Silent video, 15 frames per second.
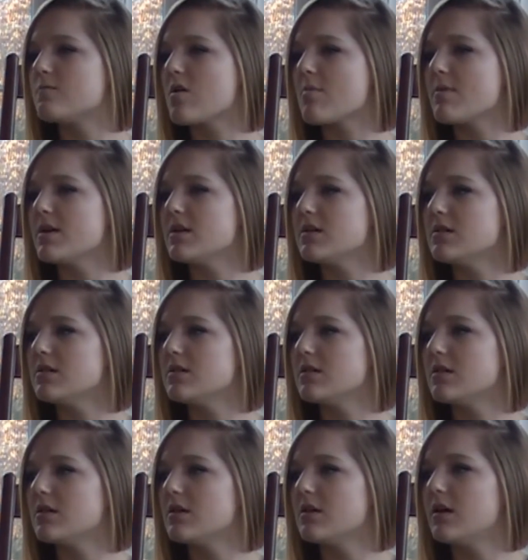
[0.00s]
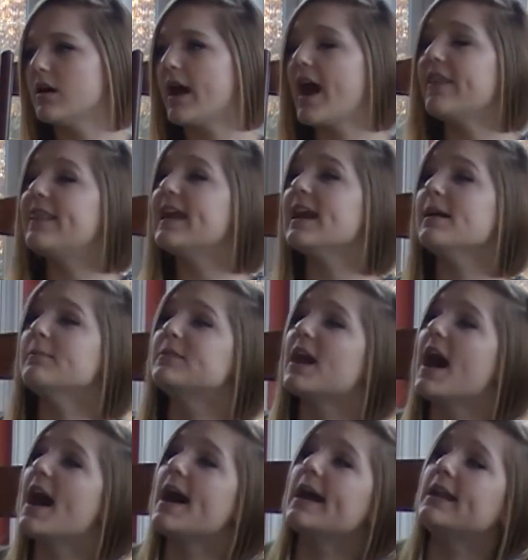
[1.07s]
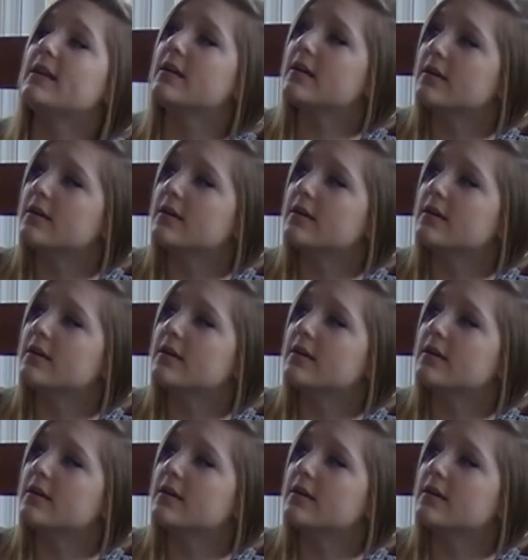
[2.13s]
Am I done? I think I'm done!